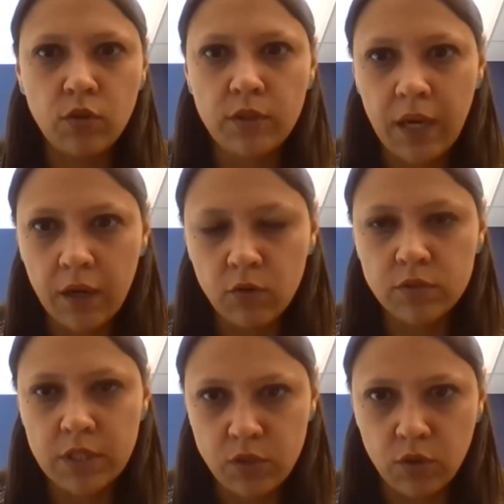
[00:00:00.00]
Hugo
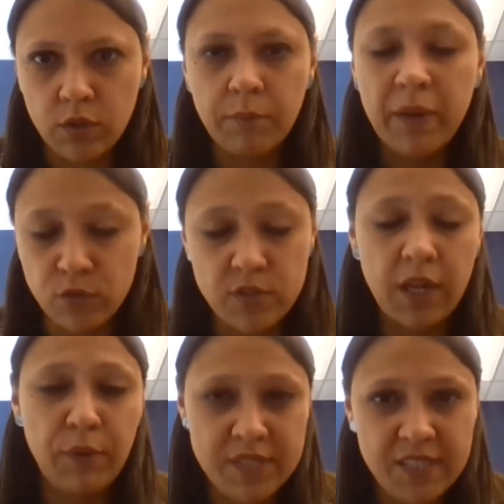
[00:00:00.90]
Chavez, and
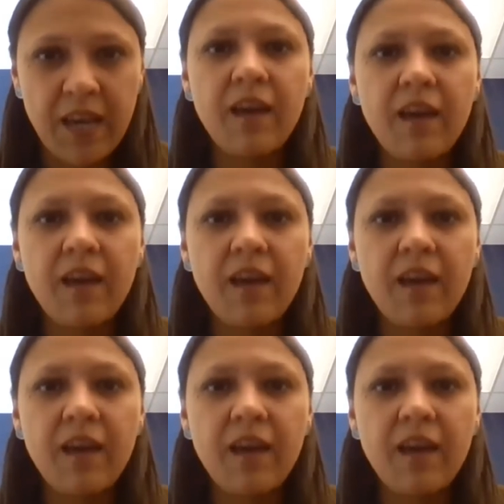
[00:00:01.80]
their